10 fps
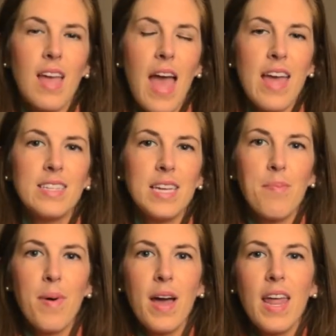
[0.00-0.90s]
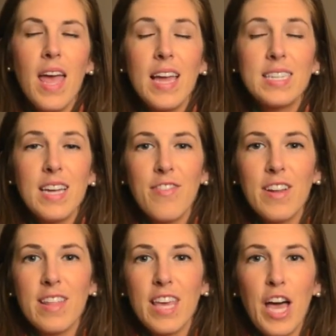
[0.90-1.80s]
end it, but it
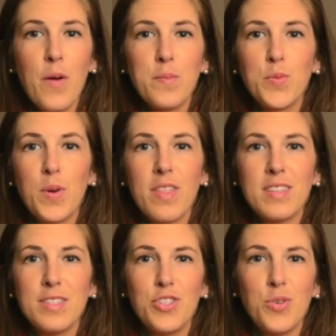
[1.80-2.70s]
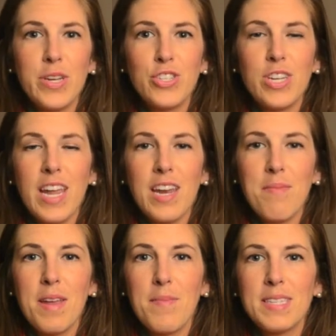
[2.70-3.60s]
definitely helped with this situation, and it
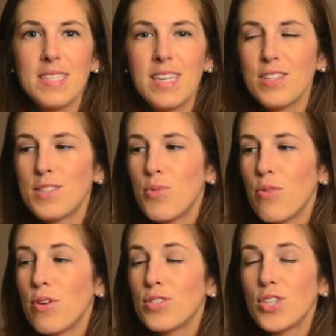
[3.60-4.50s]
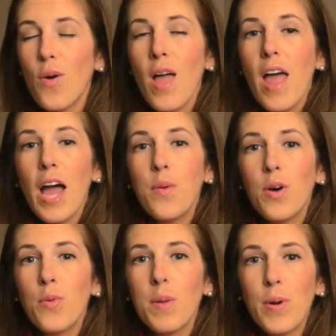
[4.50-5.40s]
made my skin smoother. So I
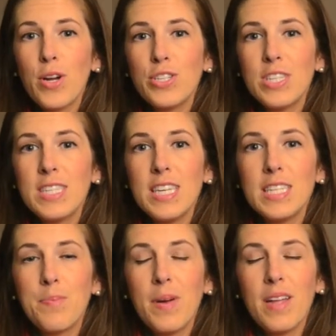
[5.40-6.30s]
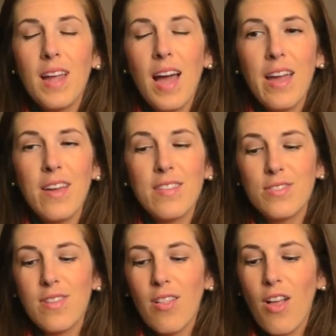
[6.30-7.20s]
will repurchase this, but
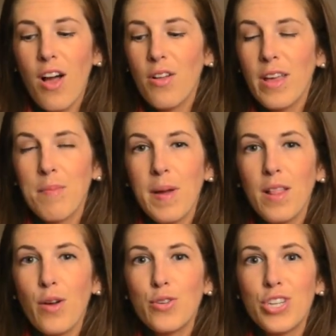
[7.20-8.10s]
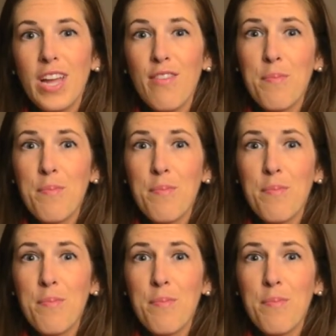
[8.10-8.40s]
along like my lotion, I have a